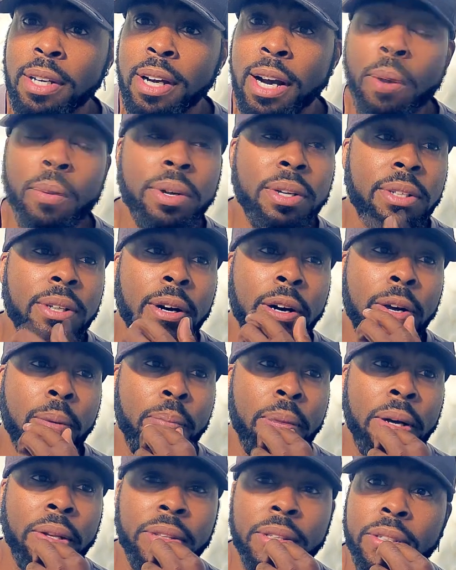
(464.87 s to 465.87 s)
I want to talk
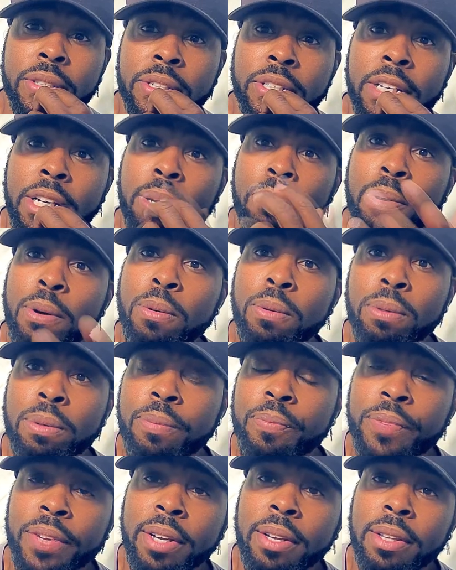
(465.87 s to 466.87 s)
about these
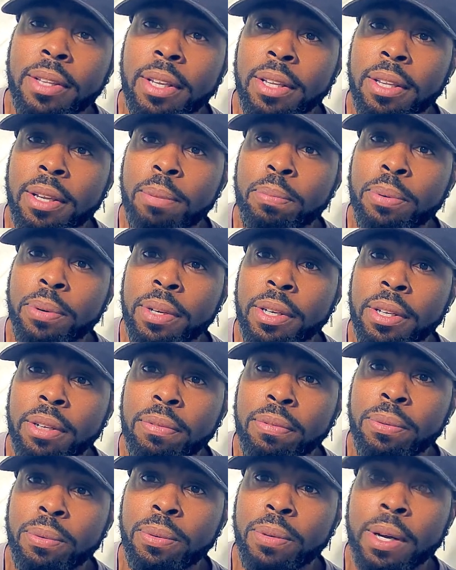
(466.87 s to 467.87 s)
GMO that they're putting in
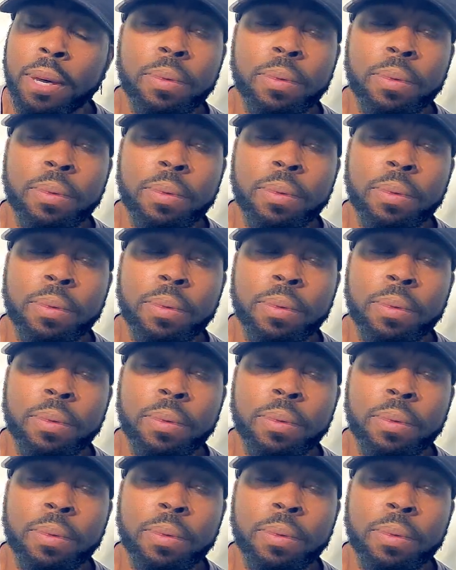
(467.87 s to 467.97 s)
the food.